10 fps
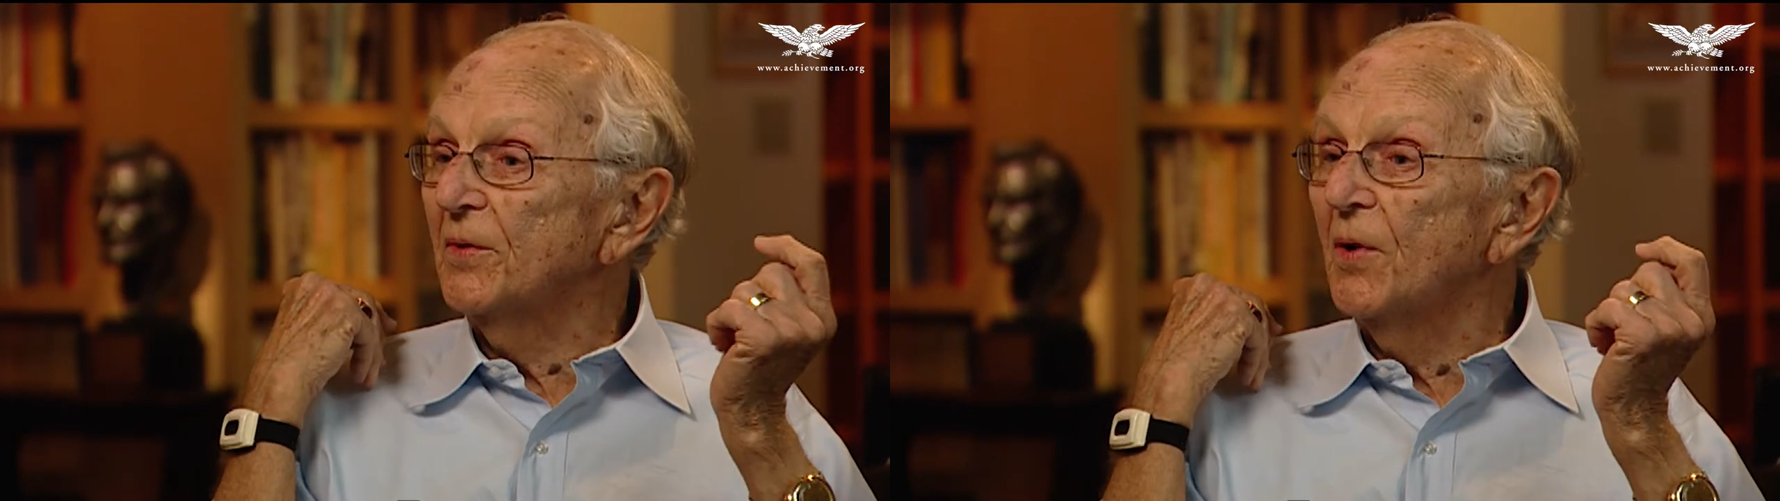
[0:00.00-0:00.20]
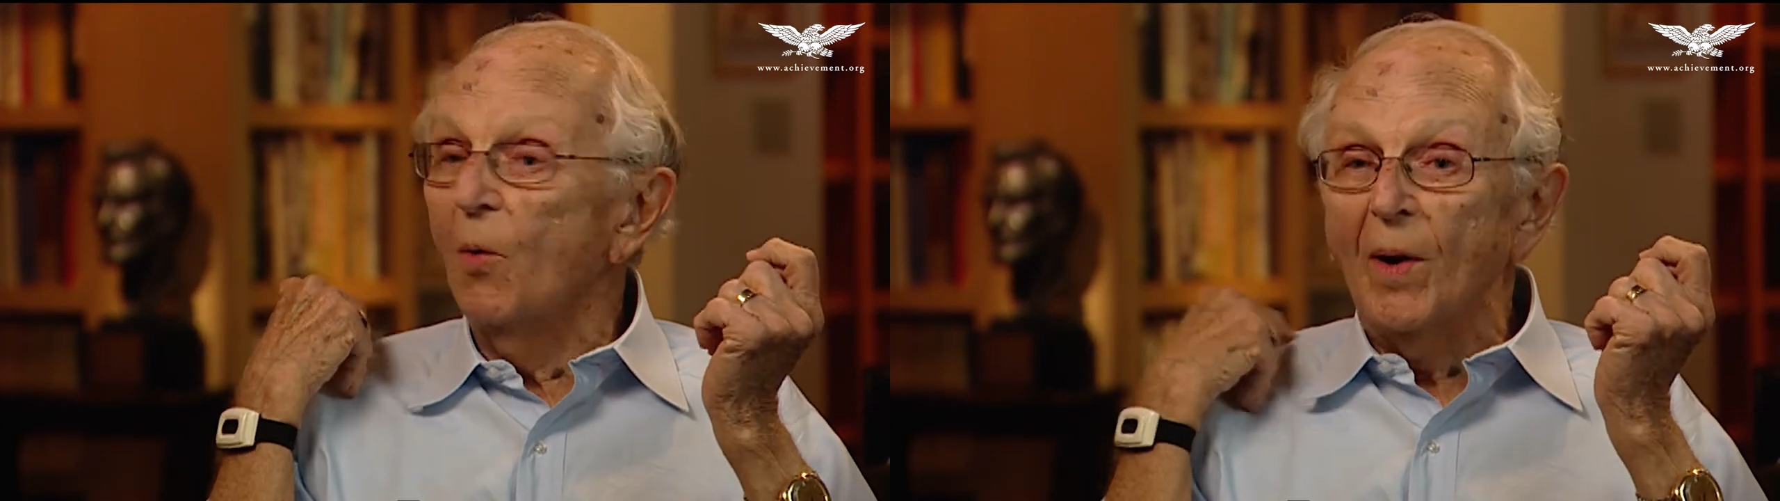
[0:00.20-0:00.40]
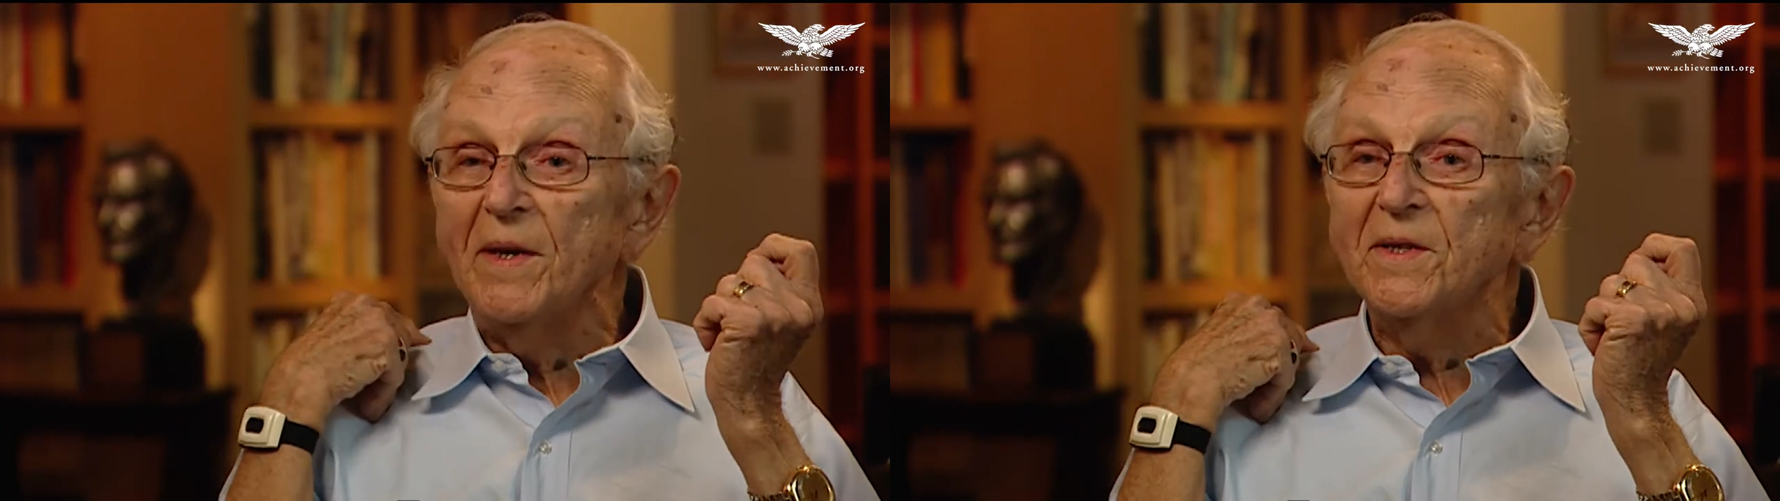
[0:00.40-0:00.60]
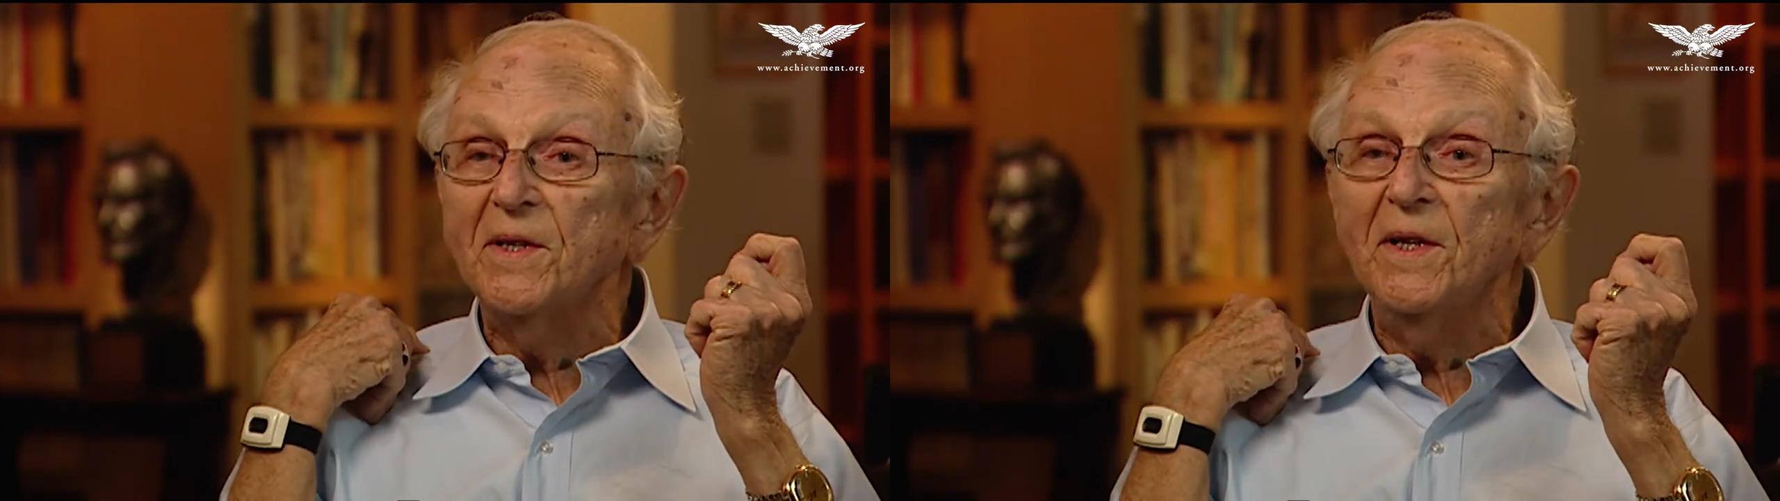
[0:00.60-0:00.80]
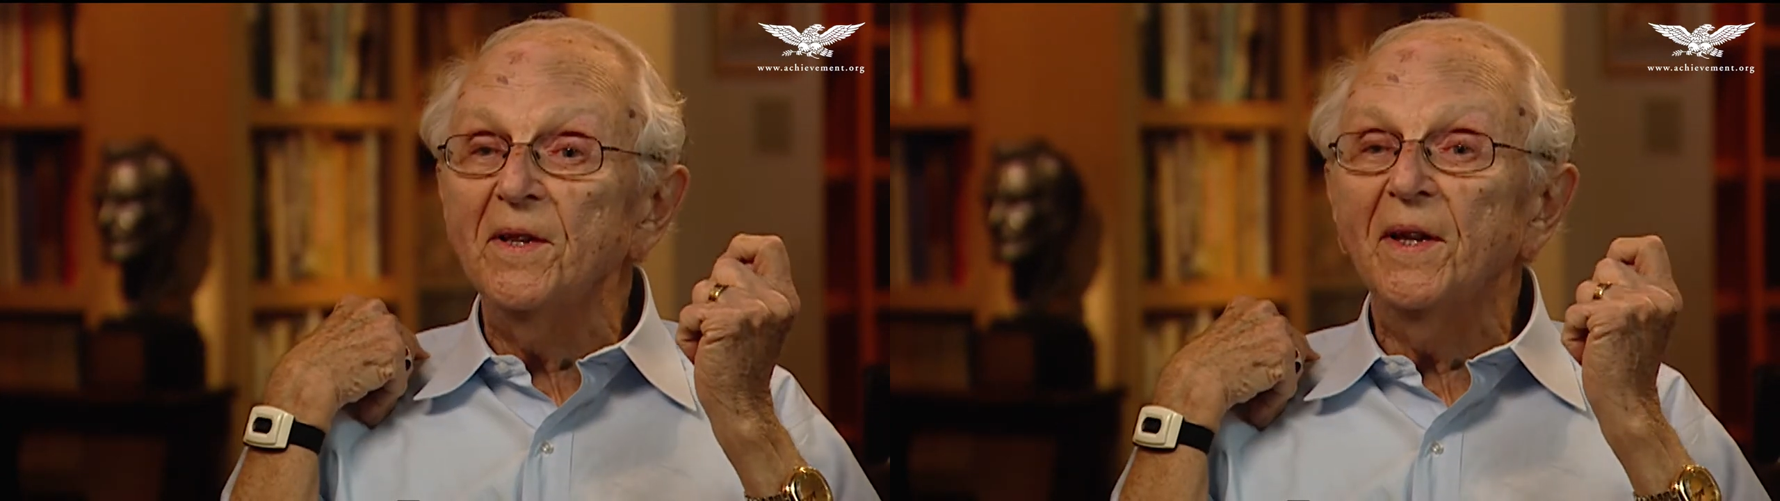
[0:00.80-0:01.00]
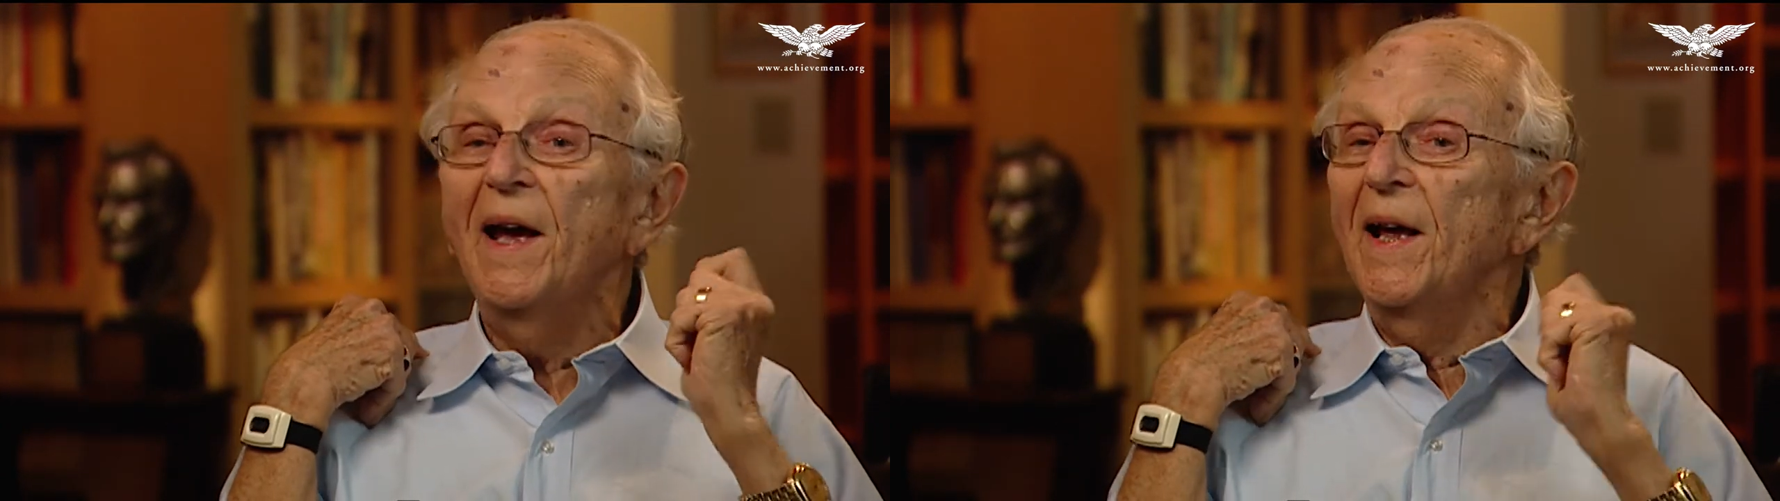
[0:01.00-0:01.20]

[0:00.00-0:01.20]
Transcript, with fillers: of white teeth